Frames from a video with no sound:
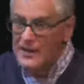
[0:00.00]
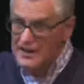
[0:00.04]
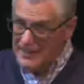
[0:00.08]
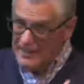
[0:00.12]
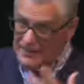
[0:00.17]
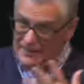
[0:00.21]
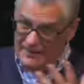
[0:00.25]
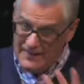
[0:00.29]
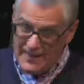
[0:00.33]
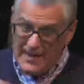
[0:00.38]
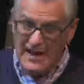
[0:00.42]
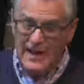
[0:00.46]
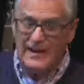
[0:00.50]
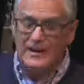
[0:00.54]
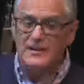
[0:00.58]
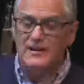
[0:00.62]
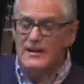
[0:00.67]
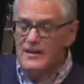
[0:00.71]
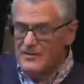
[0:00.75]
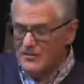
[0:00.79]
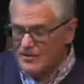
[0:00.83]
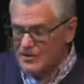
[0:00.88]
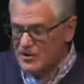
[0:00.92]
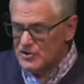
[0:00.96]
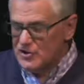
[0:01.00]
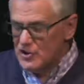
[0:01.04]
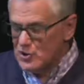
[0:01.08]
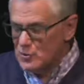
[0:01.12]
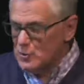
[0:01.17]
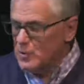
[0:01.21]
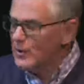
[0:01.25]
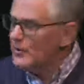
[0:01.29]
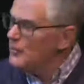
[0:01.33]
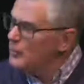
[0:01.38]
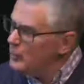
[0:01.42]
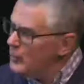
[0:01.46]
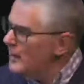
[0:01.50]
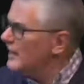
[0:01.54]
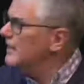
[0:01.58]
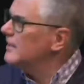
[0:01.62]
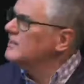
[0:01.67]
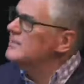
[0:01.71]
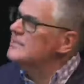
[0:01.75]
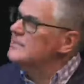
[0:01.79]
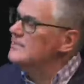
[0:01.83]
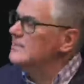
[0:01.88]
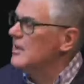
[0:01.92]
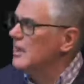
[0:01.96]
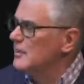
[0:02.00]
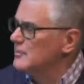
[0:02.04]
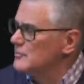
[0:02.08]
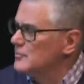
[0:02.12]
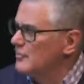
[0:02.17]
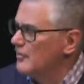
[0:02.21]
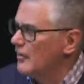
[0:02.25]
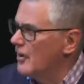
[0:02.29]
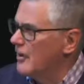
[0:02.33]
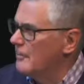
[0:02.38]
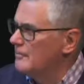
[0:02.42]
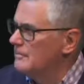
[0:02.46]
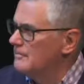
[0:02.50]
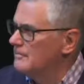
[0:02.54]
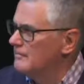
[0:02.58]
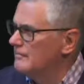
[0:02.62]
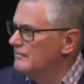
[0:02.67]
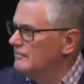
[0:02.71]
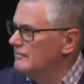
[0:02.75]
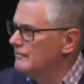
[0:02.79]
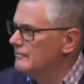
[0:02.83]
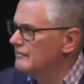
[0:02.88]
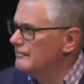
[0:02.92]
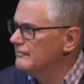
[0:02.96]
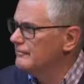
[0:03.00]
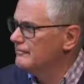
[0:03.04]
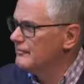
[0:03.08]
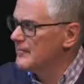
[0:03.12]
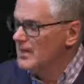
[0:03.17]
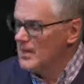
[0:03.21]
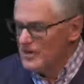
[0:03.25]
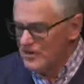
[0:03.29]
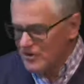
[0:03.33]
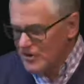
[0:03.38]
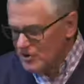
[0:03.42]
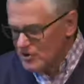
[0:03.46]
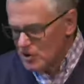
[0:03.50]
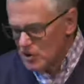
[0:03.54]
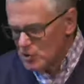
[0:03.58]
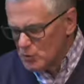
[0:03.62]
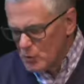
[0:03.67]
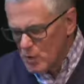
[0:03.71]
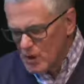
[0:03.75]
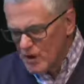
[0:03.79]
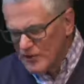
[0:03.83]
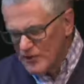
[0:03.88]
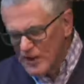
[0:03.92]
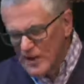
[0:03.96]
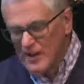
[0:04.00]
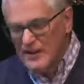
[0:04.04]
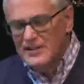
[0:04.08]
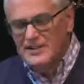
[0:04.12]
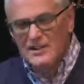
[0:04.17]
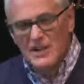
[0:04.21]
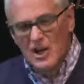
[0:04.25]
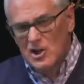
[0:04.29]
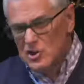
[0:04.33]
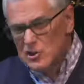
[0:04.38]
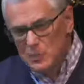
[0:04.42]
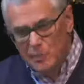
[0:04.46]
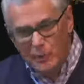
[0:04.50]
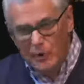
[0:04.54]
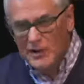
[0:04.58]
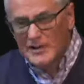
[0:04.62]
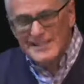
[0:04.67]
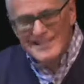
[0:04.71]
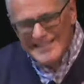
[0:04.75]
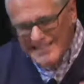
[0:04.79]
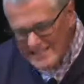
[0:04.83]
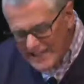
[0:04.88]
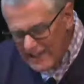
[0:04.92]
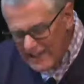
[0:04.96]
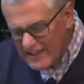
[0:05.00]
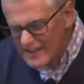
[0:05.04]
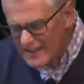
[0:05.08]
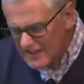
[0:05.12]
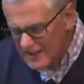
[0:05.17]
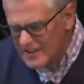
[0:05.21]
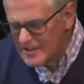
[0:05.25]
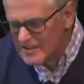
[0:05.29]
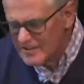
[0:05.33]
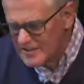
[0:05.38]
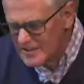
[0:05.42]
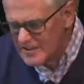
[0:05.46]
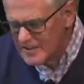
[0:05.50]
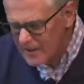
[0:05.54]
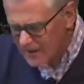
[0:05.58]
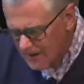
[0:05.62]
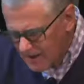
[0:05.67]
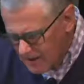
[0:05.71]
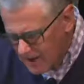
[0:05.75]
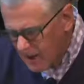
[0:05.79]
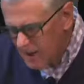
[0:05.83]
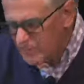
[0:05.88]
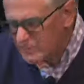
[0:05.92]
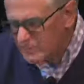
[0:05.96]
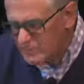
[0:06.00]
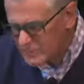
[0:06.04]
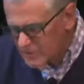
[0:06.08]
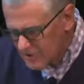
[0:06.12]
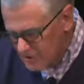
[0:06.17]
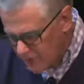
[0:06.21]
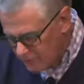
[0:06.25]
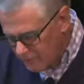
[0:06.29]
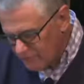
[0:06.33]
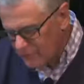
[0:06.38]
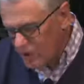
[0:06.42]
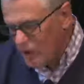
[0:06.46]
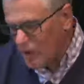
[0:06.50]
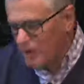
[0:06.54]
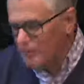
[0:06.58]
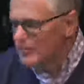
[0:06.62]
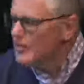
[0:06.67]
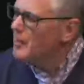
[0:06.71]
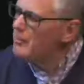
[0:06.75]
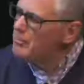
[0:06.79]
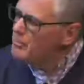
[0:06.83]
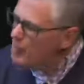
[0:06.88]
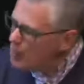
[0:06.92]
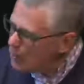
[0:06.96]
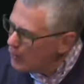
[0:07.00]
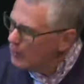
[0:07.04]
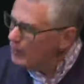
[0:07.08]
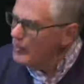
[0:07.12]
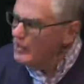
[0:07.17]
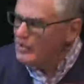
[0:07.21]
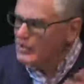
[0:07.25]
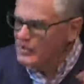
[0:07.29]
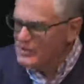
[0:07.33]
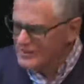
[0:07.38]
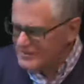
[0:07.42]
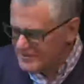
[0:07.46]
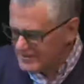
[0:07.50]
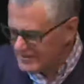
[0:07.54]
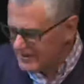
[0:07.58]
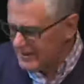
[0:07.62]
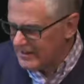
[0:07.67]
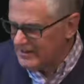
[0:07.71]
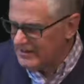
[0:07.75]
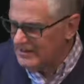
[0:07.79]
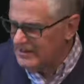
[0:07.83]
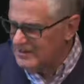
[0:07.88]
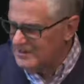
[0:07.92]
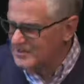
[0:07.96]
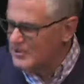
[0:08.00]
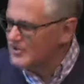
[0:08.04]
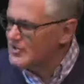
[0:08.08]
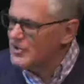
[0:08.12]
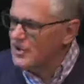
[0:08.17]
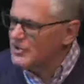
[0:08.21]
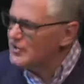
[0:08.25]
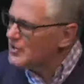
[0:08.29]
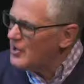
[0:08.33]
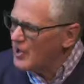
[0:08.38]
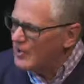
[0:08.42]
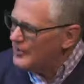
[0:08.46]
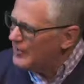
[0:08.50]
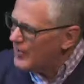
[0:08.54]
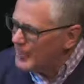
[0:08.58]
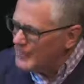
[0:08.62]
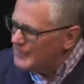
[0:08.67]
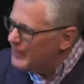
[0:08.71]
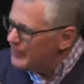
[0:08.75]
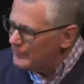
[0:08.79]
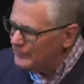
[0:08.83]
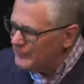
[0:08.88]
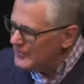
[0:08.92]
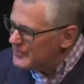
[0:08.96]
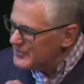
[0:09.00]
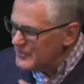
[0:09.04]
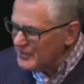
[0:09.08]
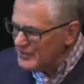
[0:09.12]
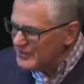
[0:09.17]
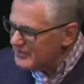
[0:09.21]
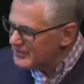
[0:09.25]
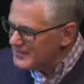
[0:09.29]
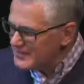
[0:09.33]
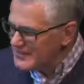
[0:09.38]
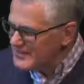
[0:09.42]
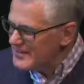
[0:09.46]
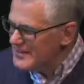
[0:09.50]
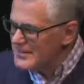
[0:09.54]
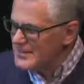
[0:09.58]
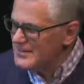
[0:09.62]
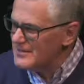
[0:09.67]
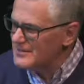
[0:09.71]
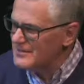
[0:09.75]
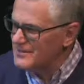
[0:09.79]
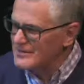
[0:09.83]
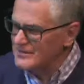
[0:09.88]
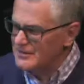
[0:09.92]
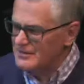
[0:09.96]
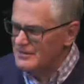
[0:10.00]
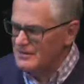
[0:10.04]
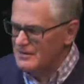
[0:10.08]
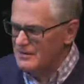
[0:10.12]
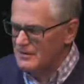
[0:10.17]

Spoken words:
And then, this is where the wickedness comes from. This is where the desperate sickness comes from, the moral sickness. It's not talking about physical disease.